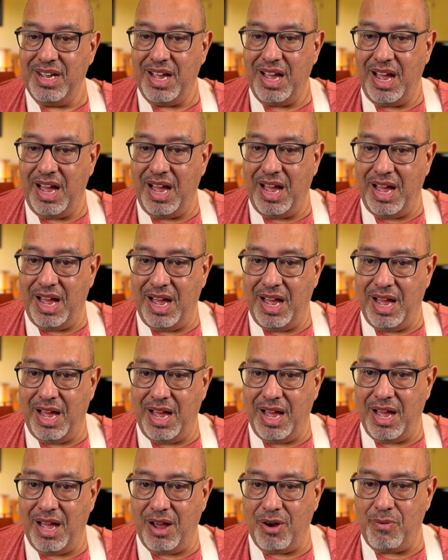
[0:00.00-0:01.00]

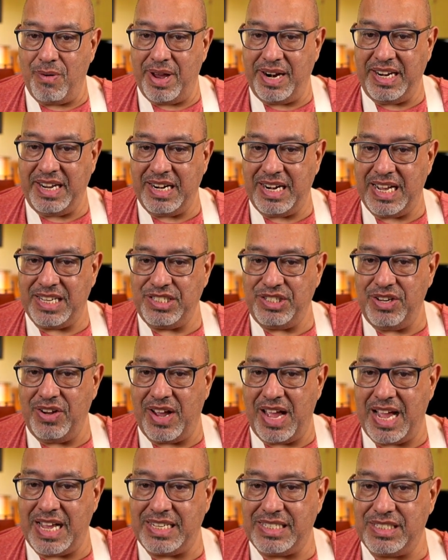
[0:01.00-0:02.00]
Juan Ignacio
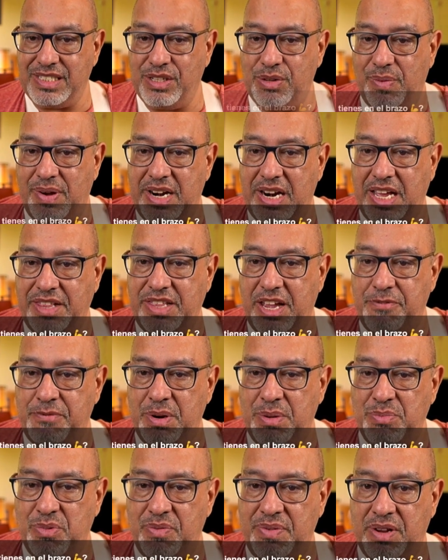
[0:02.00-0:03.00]
asks, when are they
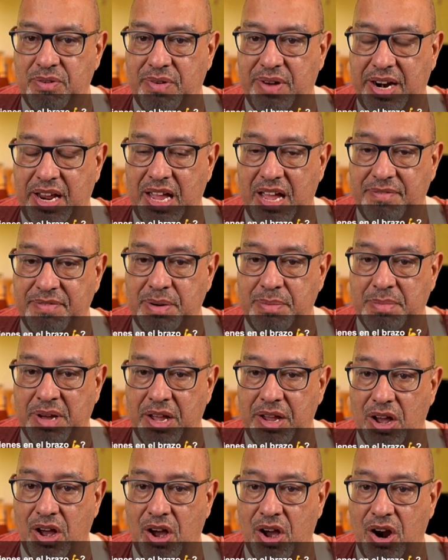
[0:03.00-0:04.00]
removing what I have in
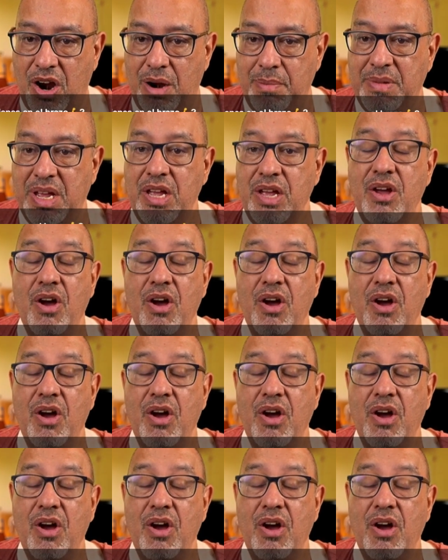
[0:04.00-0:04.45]
my arm?